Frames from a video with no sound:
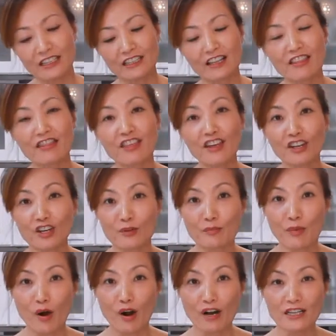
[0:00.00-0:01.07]
the thicker
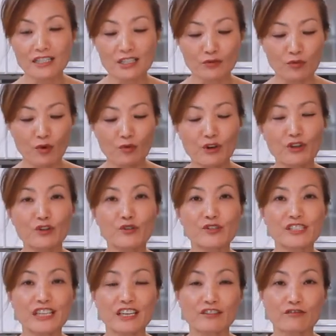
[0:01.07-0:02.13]
parts we were
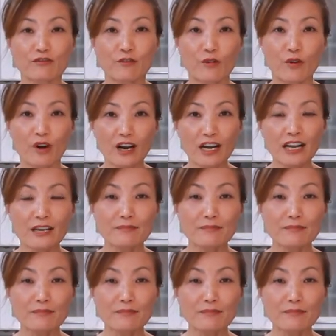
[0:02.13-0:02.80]
using it for